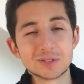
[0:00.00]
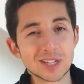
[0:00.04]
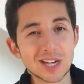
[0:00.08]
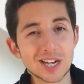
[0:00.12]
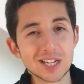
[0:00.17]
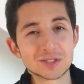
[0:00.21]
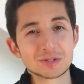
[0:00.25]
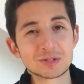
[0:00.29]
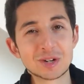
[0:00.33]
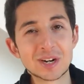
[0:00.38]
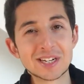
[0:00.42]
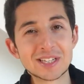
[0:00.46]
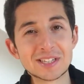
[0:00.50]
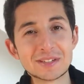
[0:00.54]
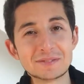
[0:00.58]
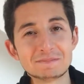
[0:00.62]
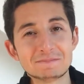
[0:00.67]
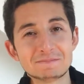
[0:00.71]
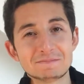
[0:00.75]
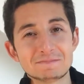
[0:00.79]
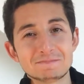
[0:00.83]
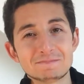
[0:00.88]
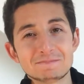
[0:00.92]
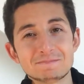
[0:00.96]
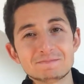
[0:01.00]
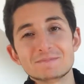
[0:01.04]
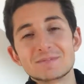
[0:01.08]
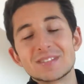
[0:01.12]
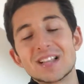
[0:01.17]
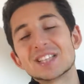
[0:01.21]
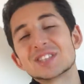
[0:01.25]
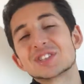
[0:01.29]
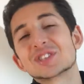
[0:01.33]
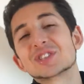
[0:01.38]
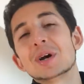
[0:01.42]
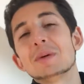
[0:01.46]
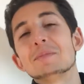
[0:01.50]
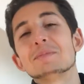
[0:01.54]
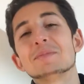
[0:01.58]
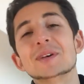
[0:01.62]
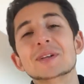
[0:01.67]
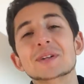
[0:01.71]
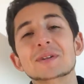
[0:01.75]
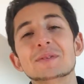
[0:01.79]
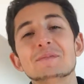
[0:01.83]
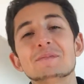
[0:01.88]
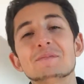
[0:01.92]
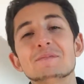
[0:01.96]
You guys ready? Let's
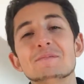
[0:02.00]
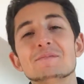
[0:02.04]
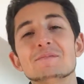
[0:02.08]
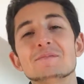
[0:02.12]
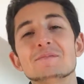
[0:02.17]
jump in.